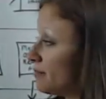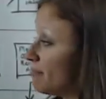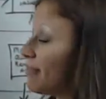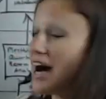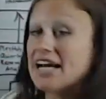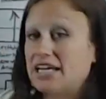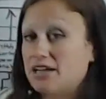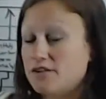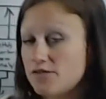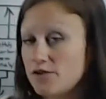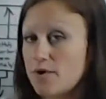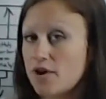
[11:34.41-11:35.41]
buy-in
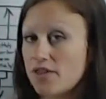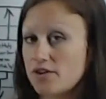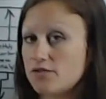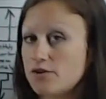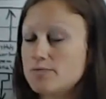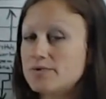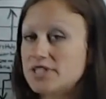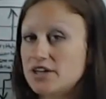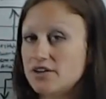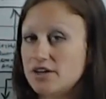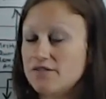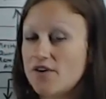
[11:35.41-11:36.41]
from all the groups that
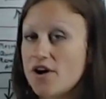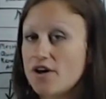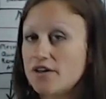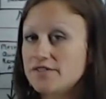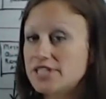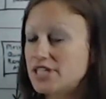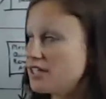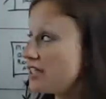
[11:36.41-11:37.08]
are involved.